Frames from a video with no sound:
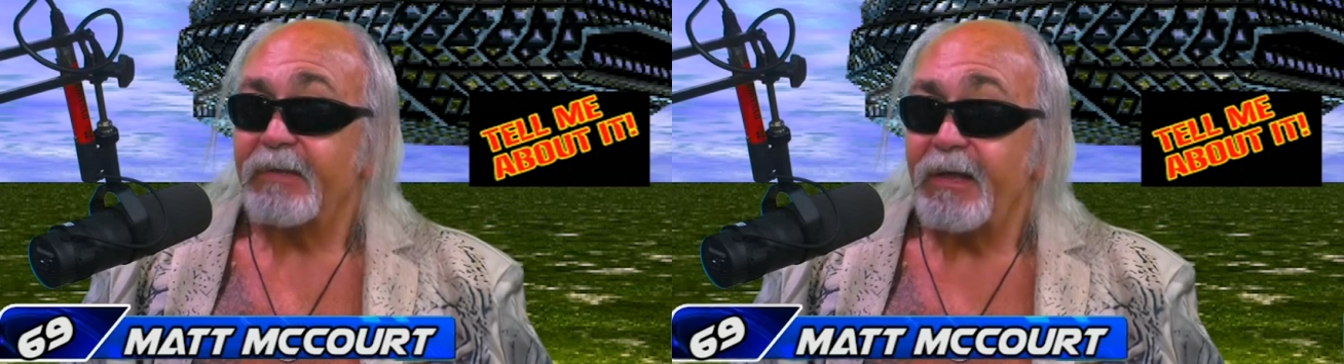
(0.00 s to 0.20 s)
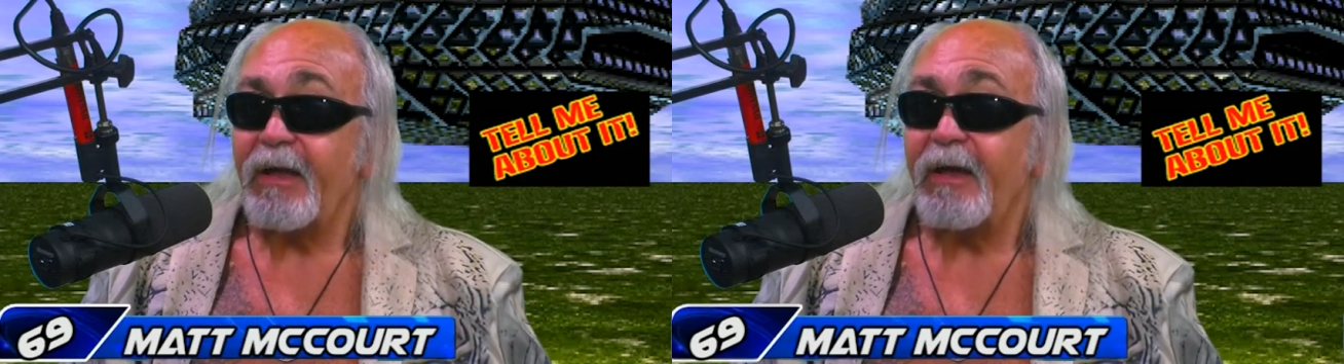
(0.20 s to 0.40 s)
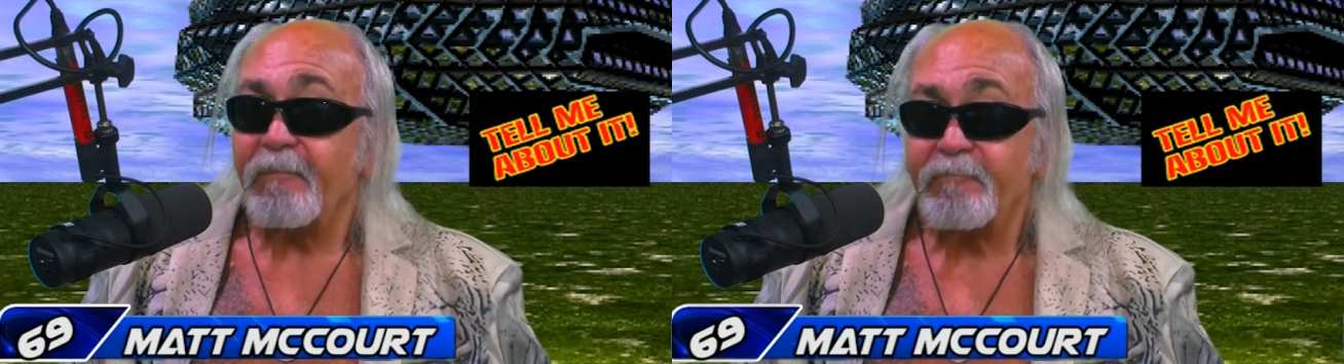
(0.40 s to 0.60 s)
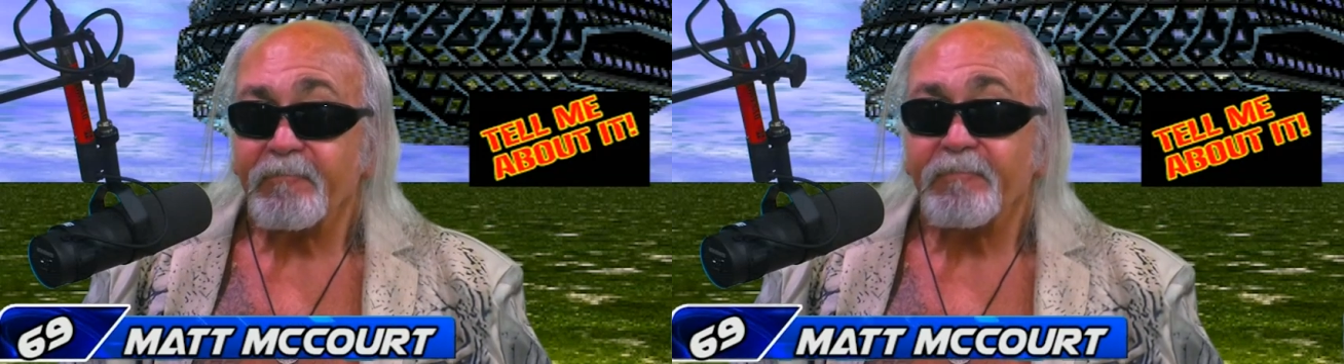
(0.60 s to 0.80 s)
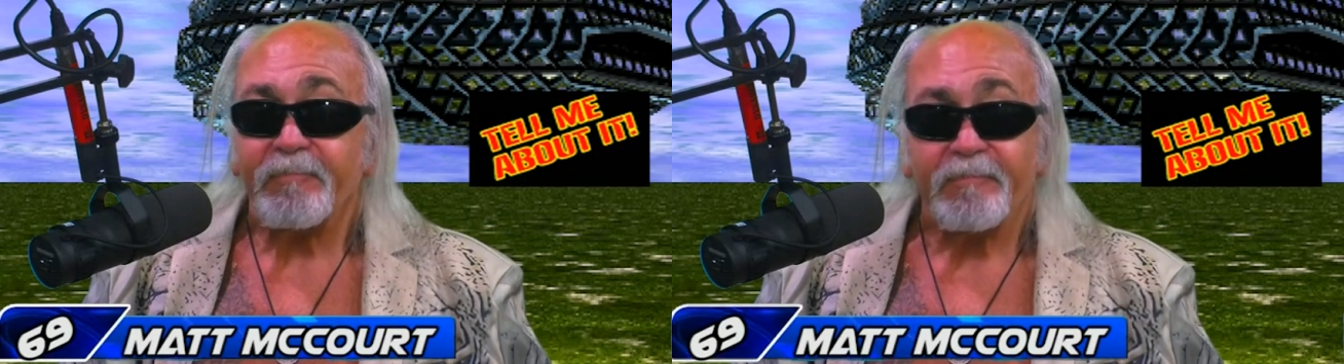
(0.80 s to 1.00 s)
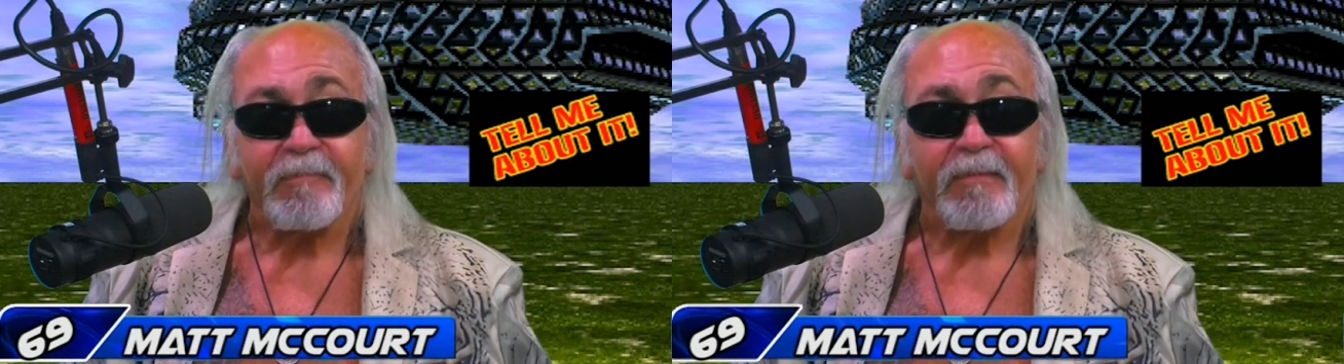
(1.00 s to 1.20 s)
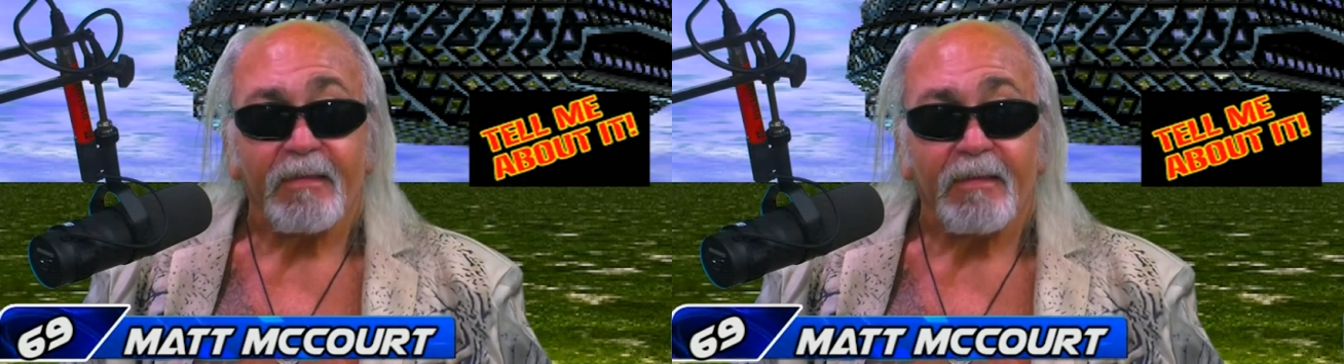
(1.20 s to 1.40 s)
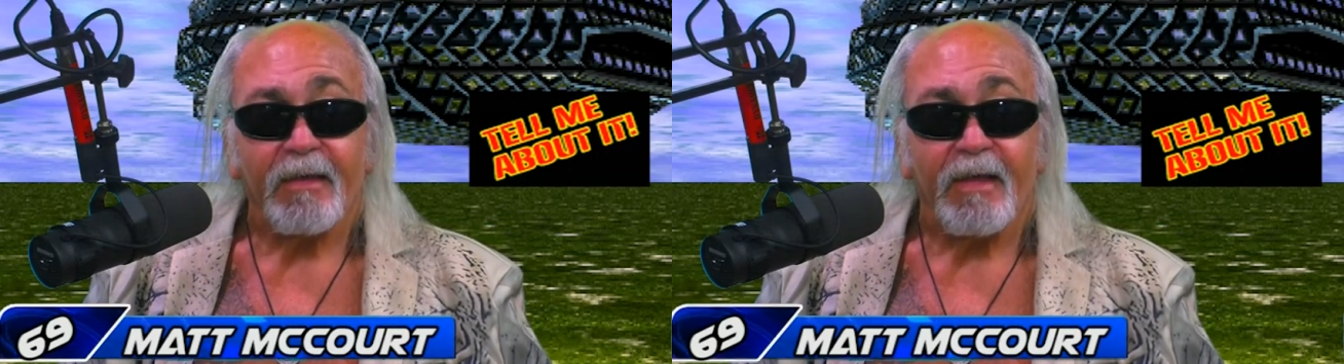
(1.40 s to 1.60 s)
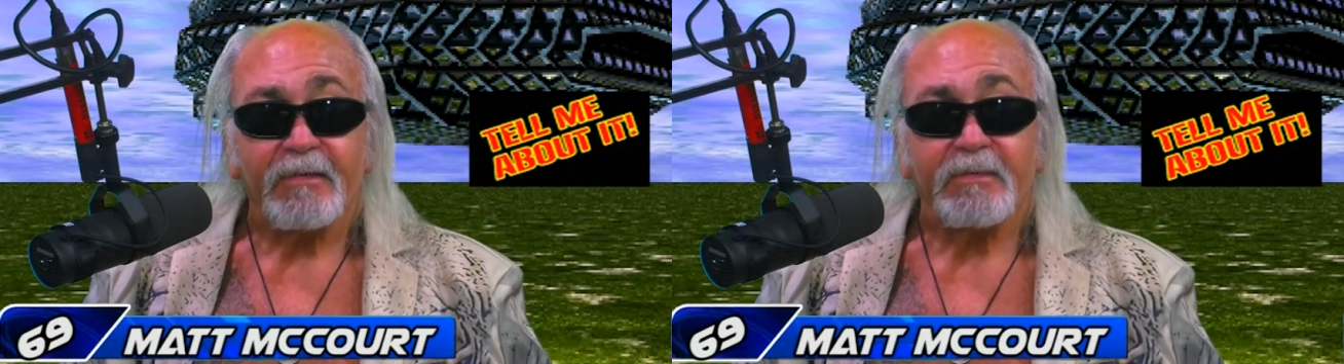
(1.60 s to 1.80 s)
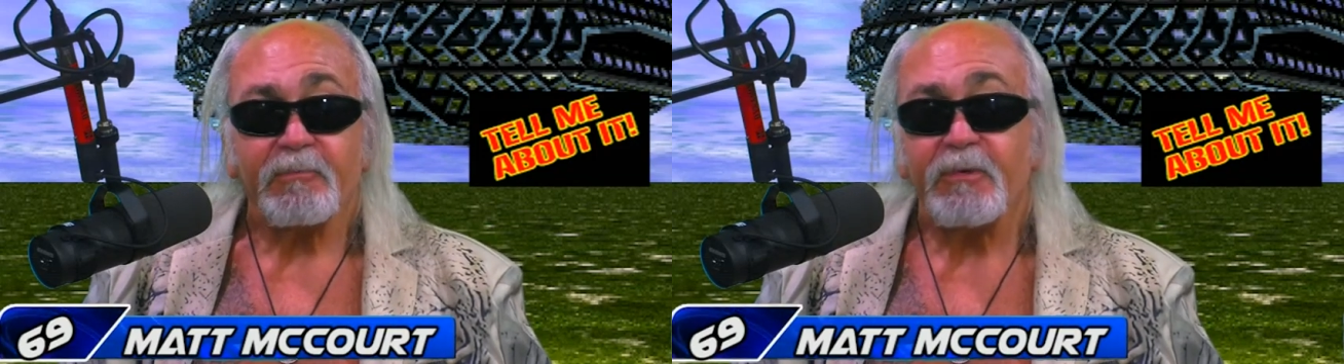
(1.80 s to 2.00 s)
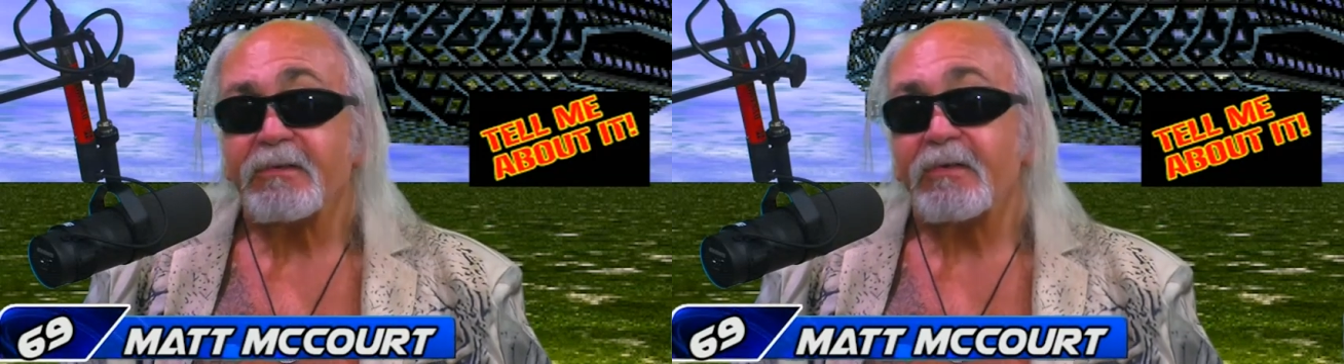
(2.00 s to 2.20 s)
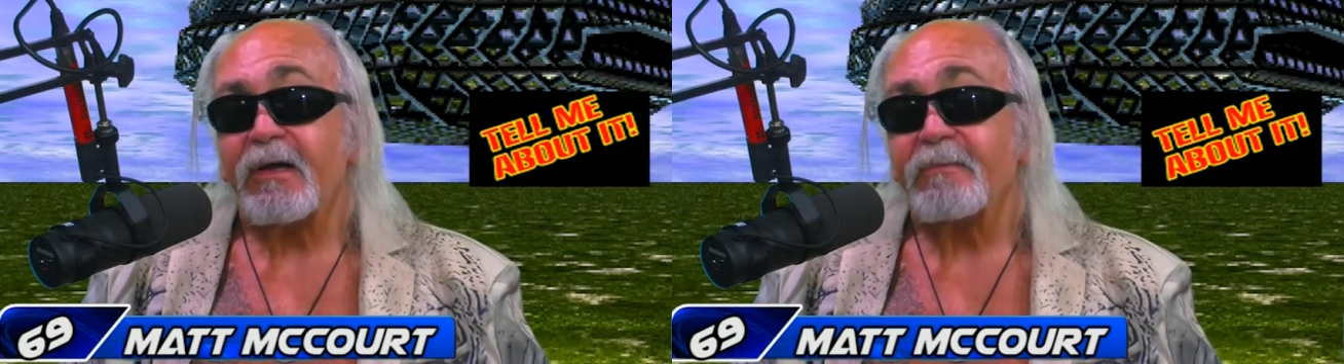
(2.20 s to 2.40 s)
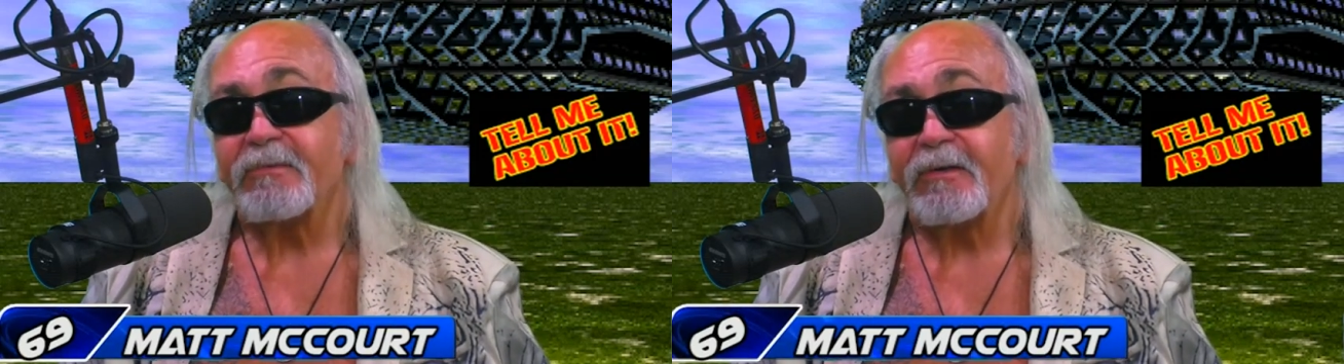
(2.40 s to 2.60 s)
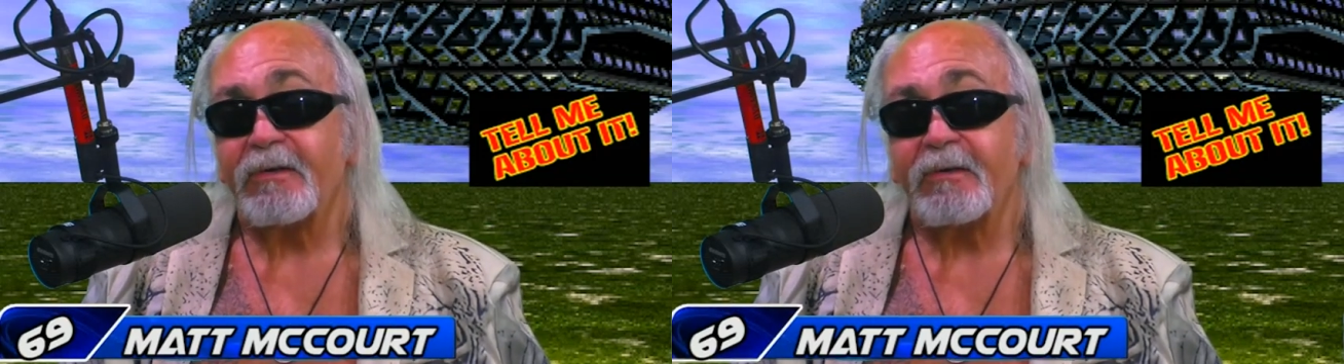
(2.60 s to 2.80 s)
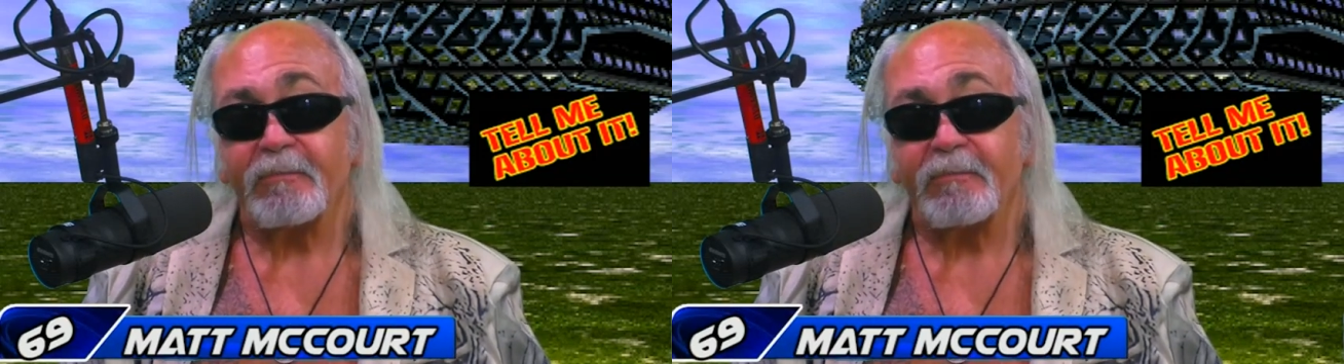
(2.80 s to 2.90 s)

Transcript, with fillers: yeah, had some good times there.